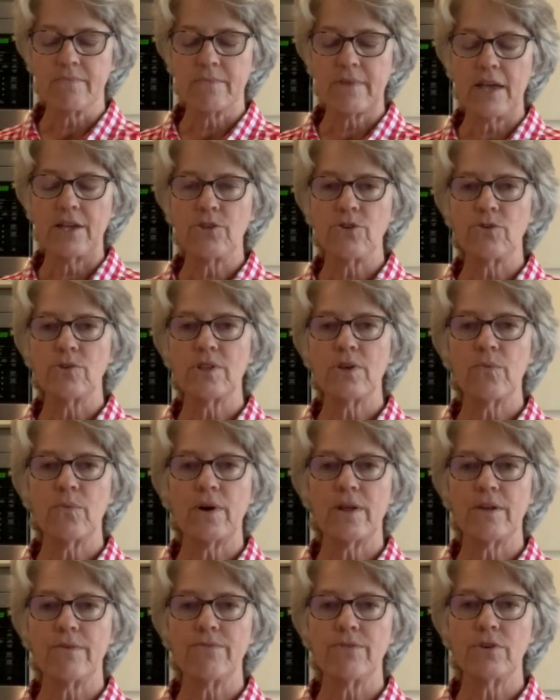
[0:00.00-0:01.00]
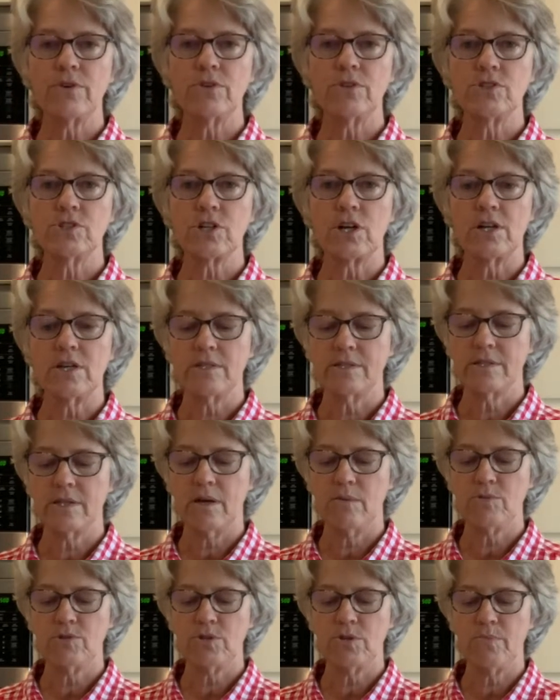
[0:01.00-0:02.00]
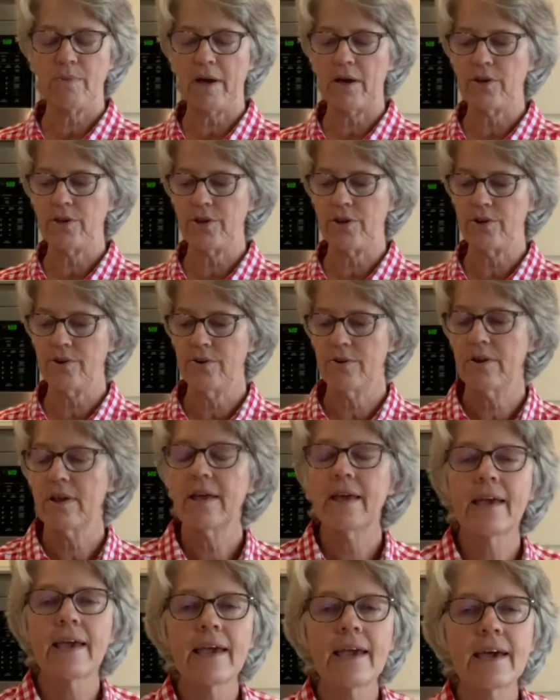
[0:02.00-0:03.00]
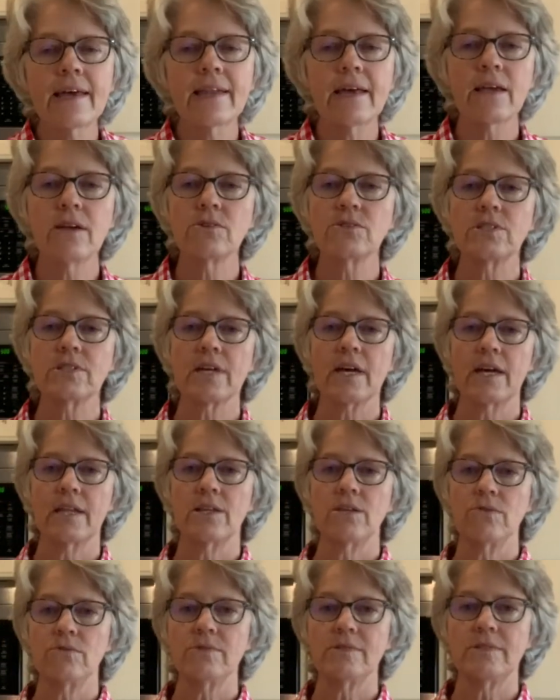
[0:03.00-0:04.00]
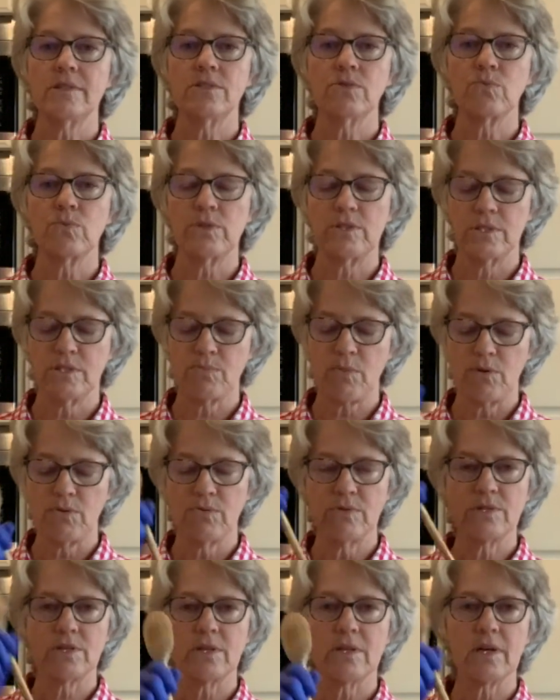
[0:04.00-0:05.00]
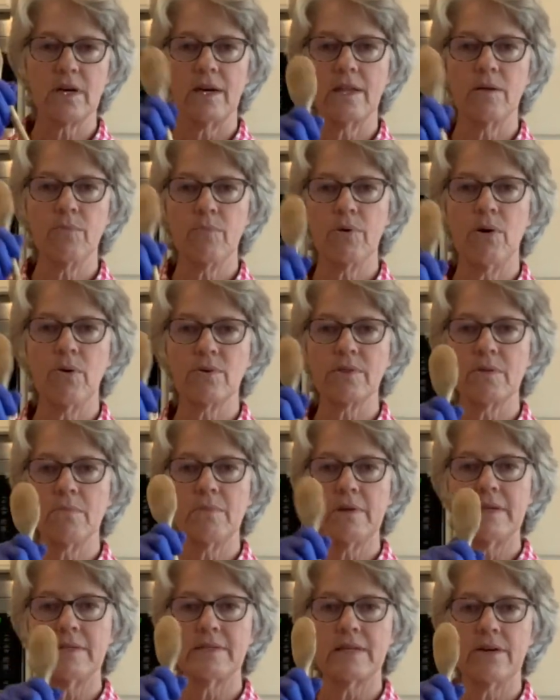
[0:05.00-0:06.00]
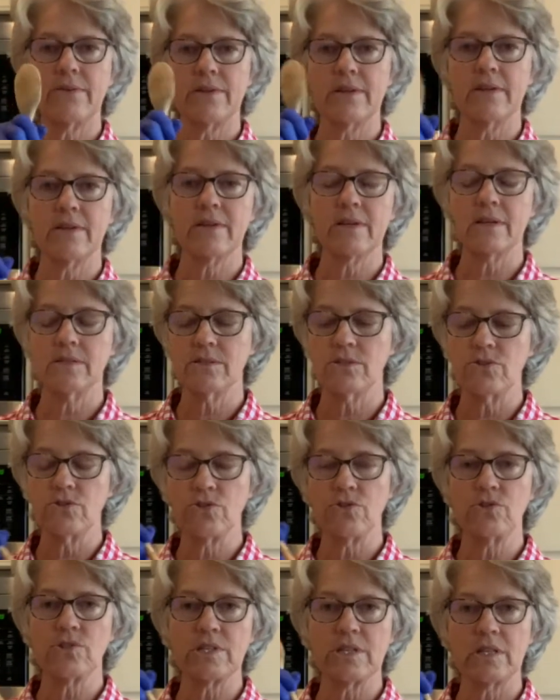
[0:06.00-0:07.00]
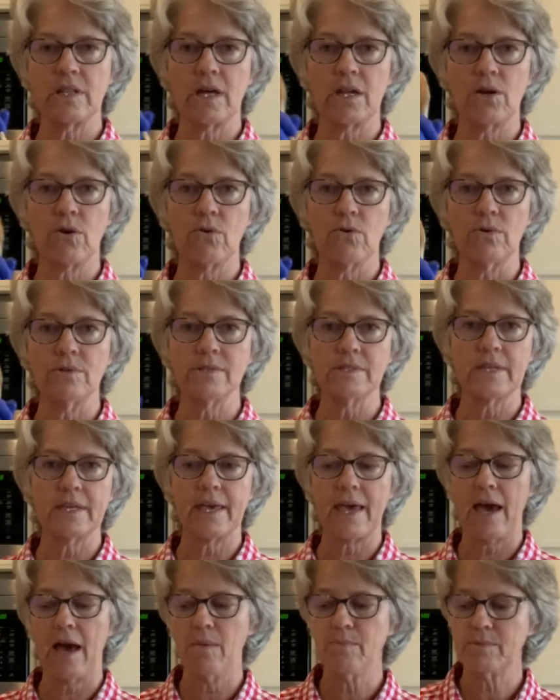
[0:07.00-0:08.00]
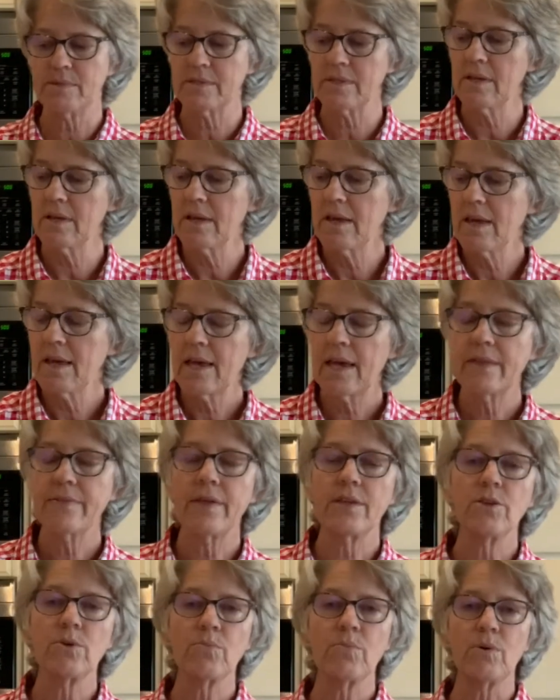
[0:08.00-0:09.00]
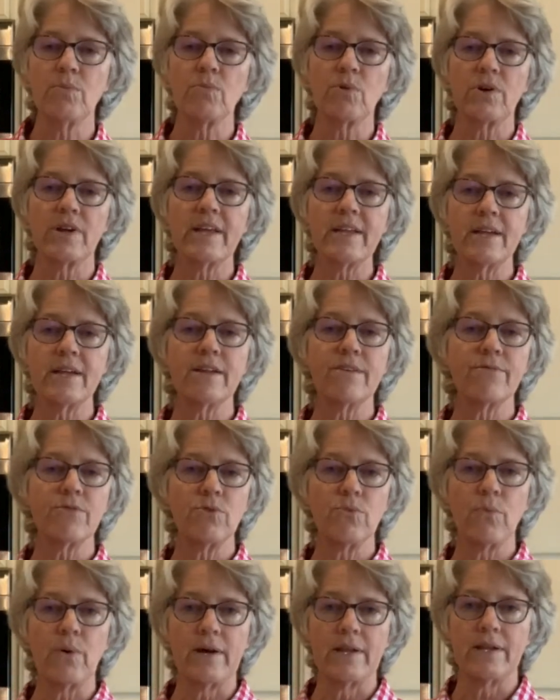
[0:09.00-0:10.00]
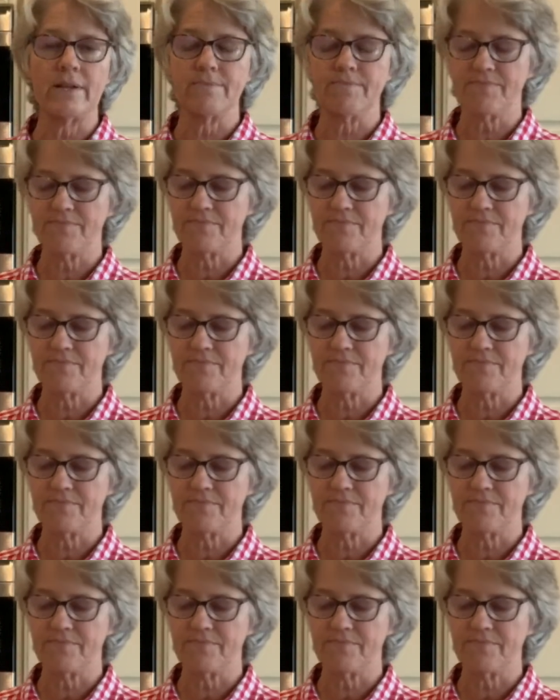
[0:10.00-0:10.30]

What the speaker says: And you only wanna fill your jars up to about here. And I usually kind of use this wooden spoon to kind of poke the meat down in, because there's usually a lot of holes and gaps, and then you can put more in it if you want it.